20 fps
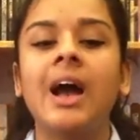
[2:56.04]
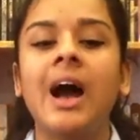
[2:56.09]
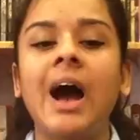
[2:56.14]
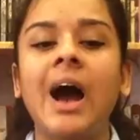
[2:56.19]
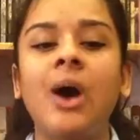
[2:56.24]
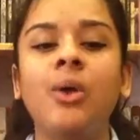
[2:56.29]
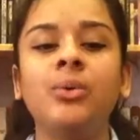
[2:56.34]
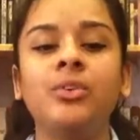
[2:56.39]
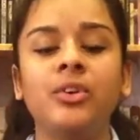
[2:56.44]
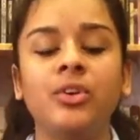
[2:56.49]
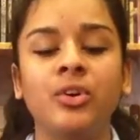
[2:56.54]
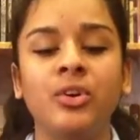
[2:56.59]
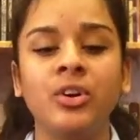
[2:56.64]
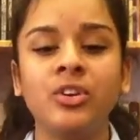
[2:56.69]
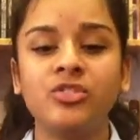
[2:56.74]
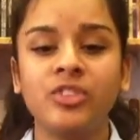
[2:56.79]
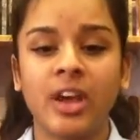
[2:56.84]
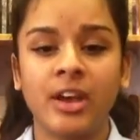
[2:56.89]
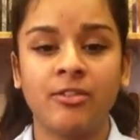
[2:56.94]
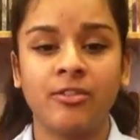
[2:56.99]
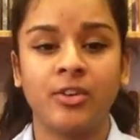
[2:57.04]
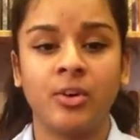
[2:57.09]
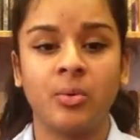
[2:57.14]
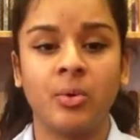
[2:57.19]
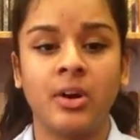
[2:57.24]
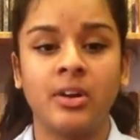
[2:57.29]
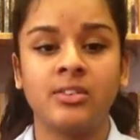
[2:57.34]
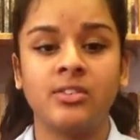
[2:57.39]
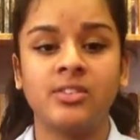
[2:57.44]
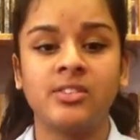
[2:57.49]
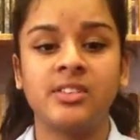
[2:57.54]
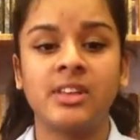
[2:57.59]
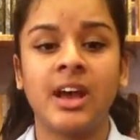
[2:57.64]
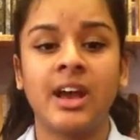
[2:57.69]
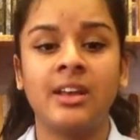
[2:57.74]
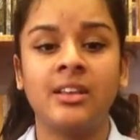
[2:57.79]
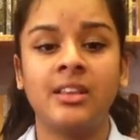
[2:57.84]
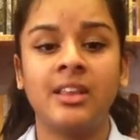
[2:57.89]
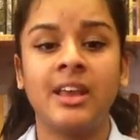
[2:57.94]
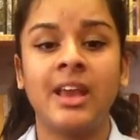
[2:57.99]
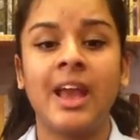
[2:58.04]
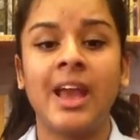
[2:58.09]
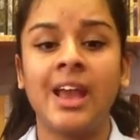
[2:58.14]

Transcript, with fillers: I would urge everyone to sign the